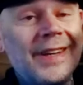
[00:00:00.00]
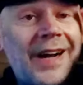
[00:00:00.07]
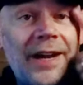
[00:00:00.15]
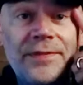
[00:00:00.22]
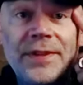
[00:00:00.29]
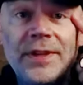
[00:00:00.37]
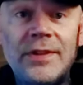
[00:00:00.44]

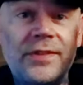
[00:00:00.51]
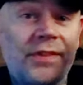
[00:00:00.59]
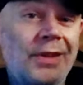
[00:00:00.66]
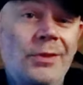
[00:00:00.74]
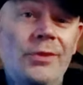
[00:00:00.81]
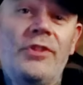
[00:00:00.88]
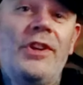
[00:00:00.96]
I figured
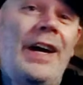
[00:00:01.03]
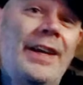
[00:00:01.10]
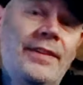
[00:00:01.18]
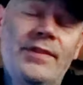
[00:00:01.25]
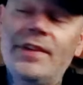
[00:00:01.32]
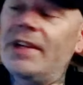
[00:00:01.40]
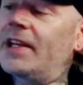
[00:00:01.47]
single shot,
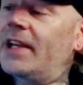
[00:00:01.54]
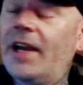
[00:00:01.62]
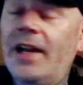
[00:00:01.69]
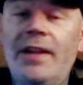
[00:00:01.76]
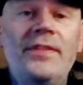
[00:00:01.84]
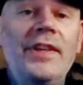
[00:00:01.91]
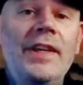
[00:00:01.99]
it's gonna get
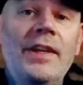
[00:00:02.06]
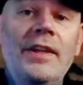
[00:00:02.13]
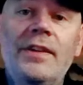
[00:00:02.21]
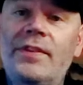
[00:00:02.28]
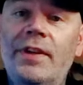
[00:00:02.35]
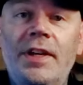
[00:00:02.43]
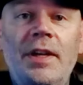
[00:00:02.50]
kind of
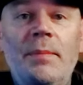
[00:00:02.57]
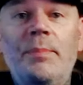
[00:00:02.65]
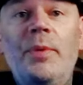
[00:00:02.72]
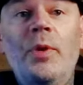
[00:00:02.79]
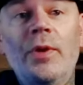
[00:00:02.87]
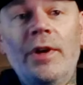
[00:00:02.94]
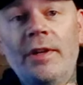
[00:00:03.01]
tedious, I'm gonna get
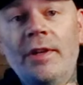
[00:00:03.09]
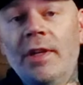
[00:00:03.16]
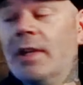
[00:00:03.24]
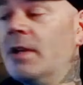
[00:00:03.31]
bored.